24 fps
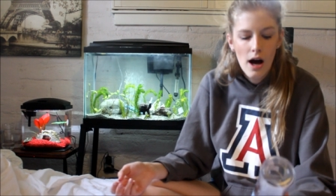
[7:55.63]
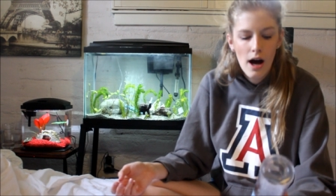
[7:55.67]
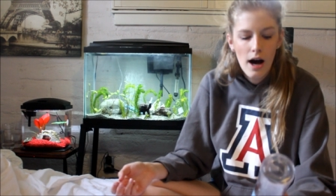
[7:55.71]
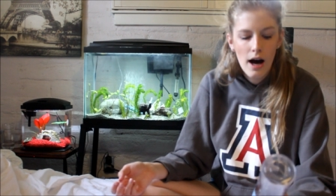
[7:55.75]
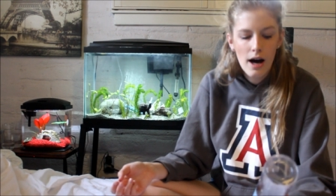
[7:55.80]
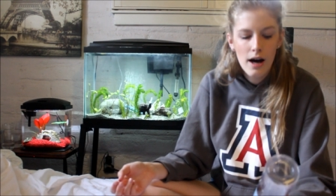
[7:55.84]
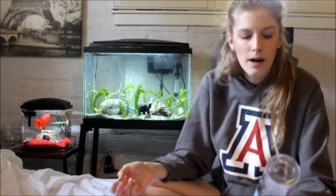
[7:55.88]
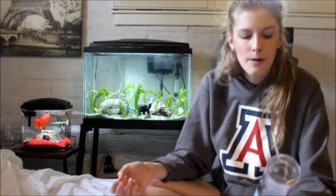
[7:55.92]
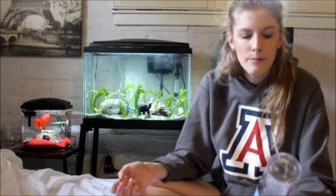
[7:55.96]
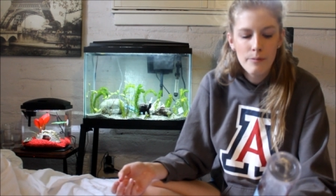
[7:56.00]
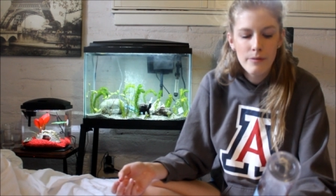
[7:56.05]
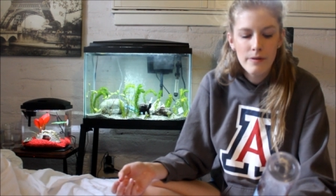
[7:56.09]

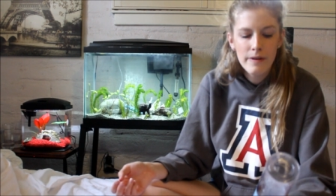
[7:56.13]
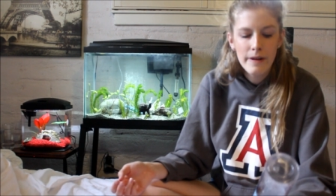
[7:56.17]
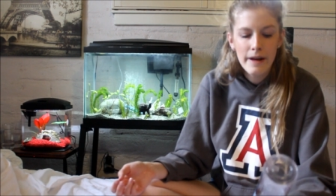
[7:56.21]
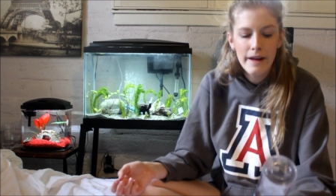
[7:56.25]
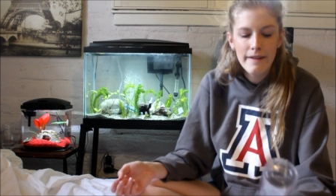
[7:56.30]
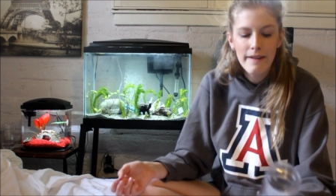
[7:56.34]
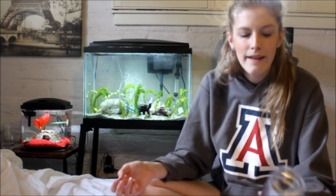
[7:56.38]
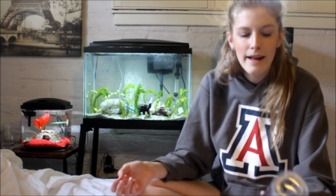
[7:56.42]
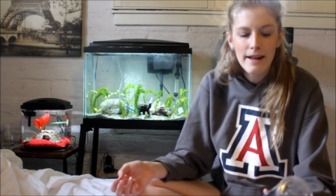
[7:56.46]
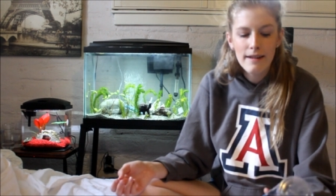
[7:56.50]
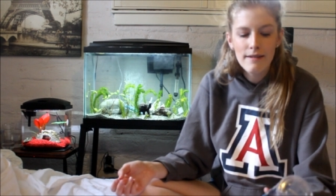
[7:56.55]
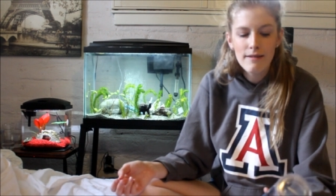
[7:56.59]
Um, they
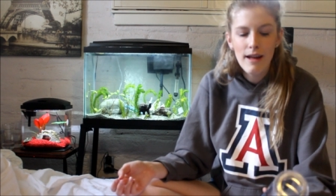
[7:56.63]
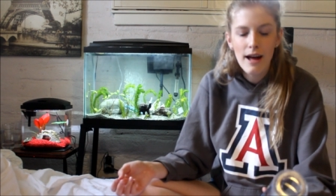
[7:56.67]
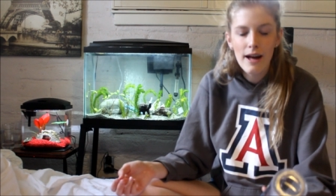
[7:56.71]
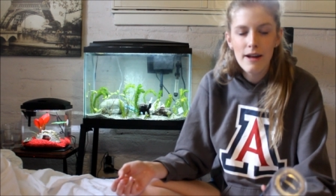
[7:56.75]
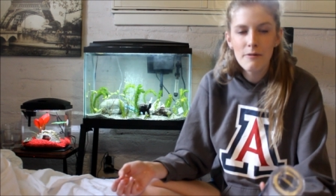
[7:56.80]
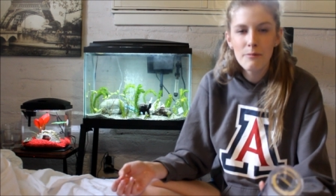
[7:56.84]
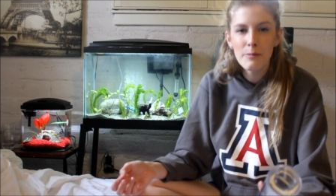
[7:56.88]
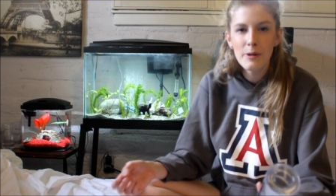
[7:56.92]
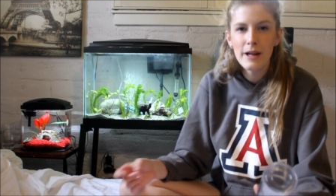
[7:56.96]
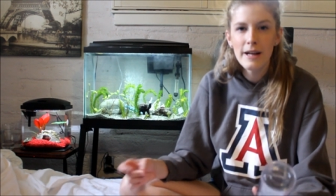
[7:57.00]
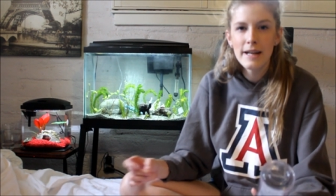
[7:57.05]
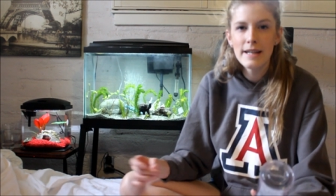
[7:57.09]
like
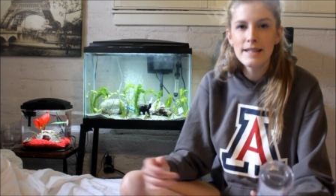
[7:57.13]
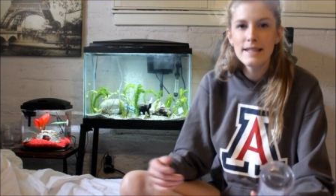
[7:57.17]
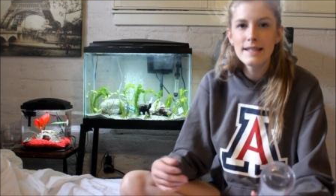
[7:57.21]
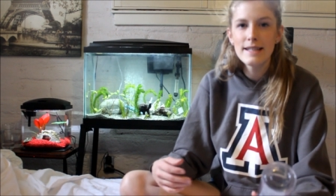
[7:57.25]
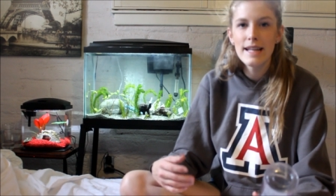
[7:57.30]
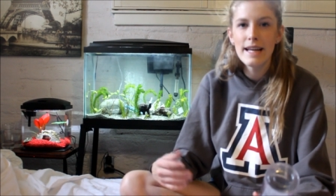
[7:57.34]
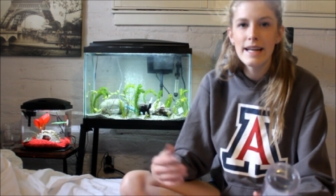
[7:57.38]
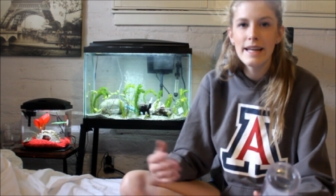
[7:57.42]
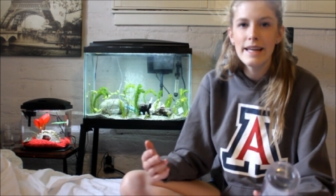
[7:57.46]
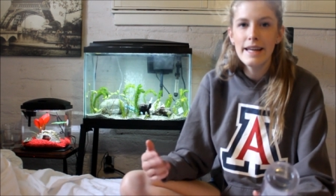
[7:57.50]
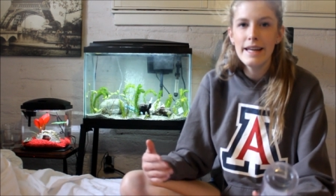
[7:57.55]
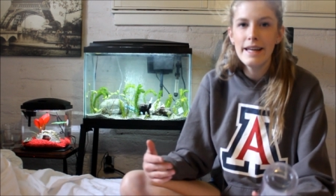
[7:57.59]
live plants,
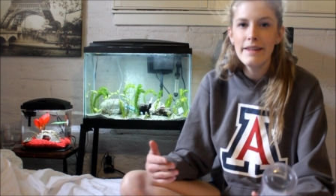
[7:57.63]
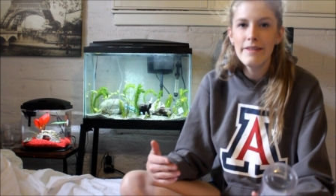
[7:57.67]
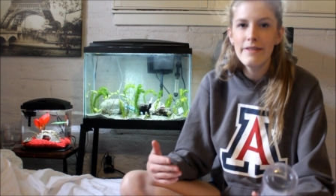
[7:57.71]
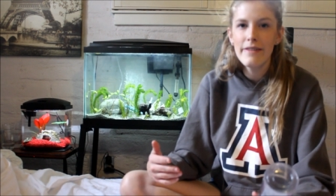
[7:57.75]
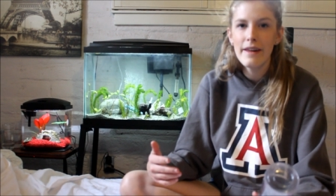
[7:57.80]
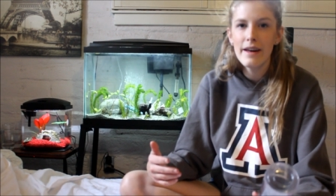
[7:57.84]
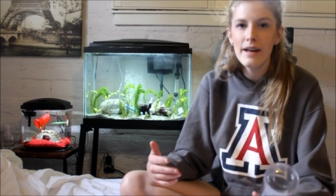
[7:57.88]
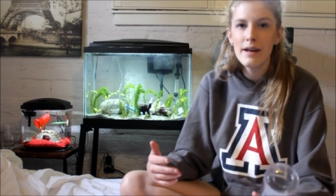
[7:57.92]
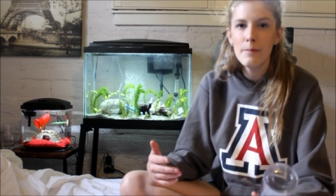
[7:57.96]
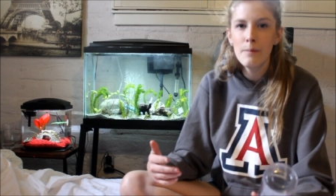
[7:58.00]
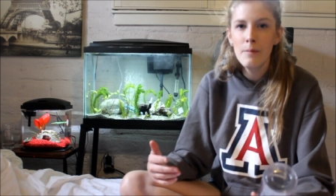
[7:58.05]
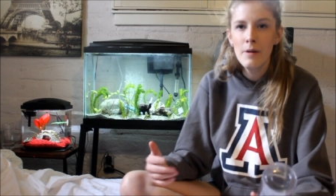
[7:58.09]
they eat
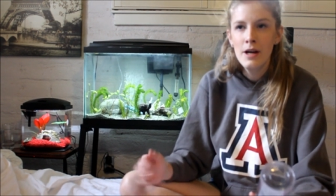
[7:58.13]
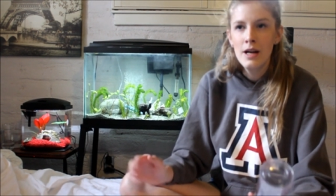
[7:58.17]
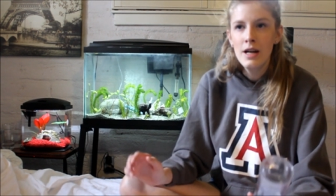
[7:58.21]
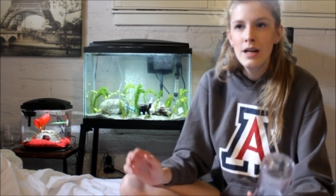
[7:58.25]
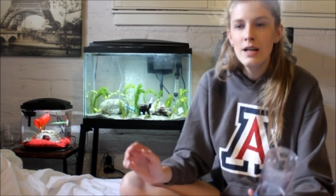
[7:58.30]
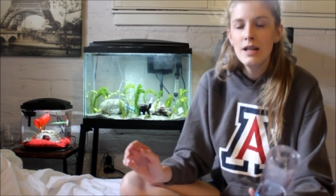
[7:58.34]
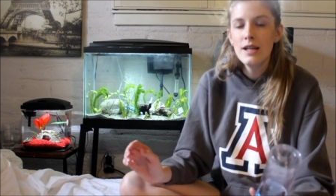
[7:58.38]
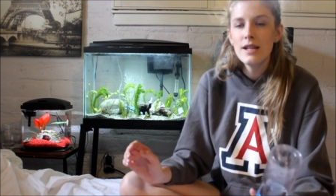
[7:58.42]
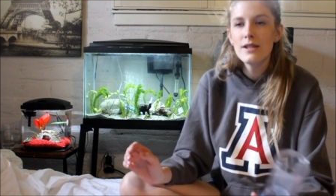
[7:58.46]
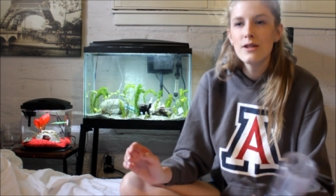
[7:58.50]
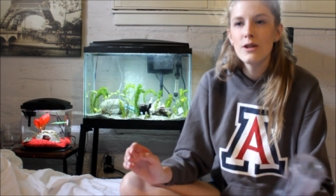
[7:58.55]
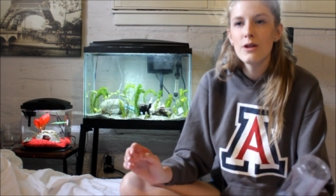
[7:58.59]
them,
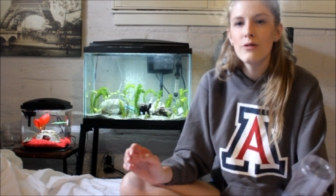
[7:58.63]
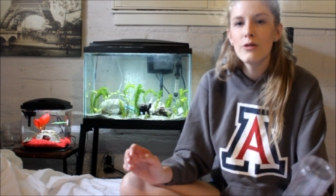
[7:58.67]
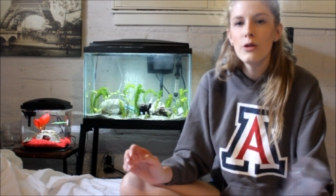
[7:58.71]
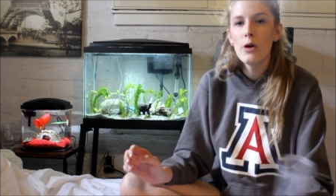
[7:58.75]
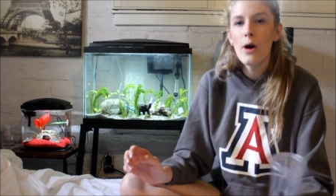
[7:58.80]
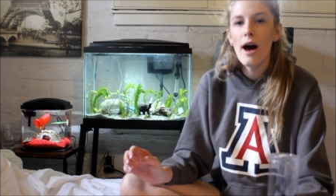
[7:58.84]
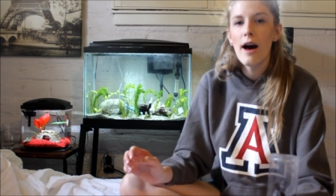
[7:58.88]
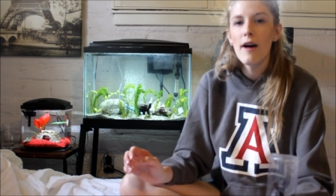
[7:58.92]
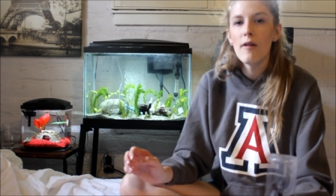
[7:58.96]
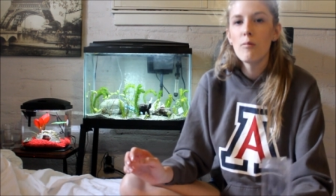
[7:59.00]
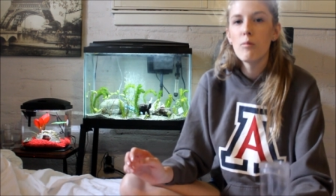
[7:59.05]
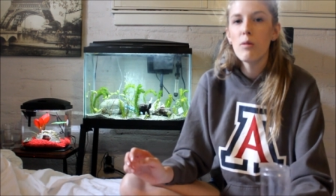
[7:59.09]
so if you
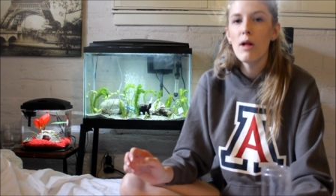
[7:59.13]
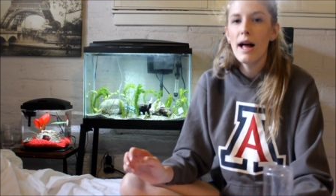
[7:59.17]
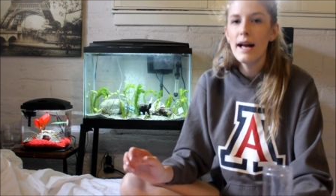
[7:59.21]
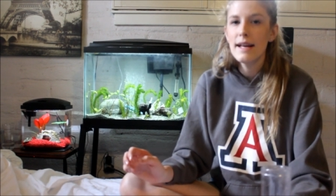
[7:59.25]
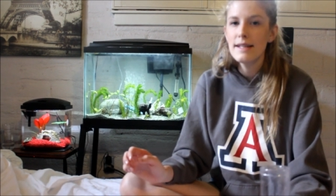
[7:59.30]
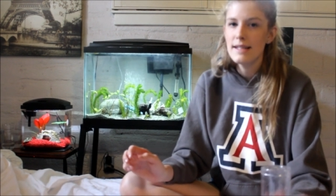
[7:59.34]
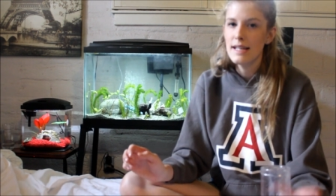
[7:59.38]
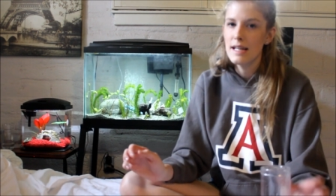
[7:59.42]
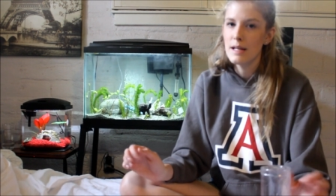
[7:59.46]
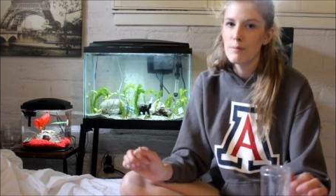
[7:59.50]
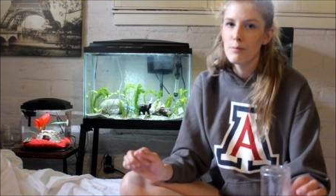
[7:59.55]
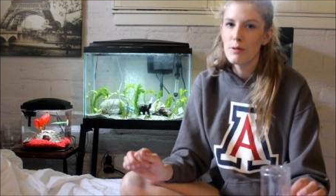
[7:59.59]
have
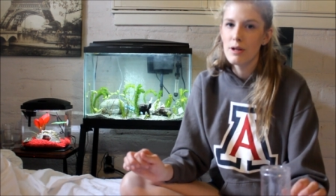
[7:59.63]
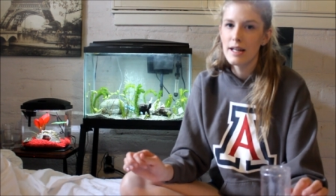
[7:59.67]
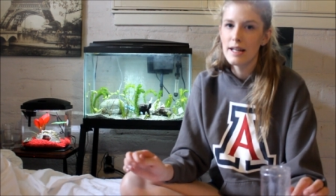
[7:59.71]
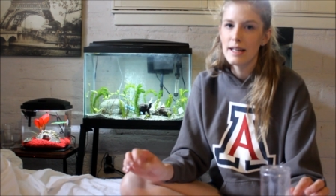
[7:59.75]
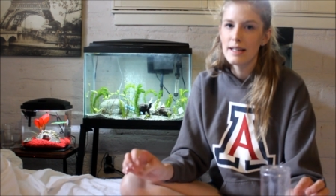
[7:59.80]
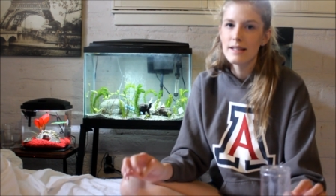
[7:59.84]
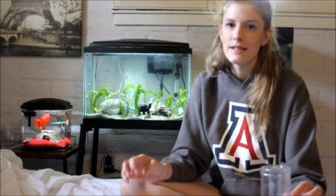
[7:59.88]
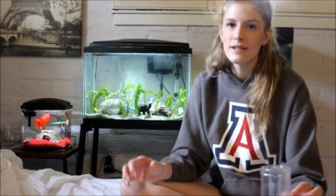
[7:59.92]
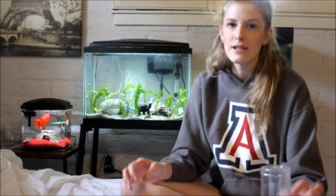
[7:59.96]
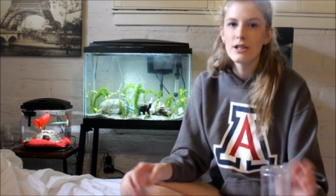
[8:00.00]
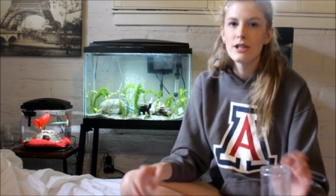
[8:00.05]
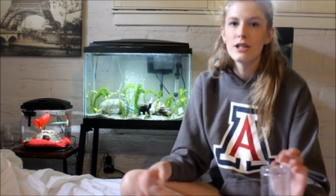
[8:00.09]
plastic
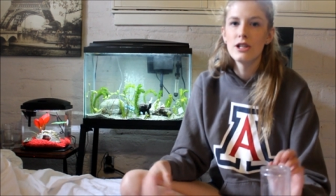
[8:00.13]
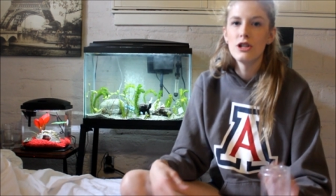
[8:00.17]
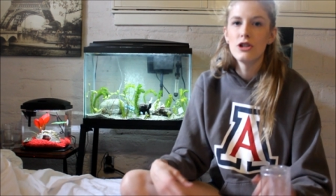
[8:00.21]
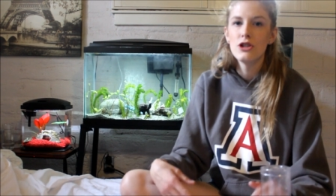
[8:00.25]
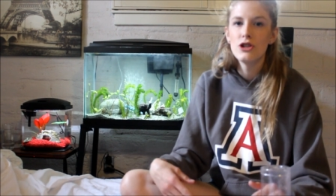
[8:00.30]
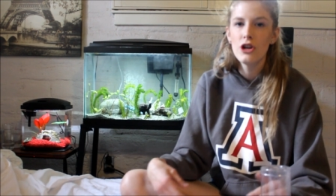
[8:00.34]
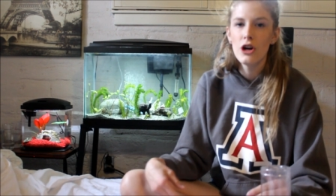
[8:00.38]
plants, they're going to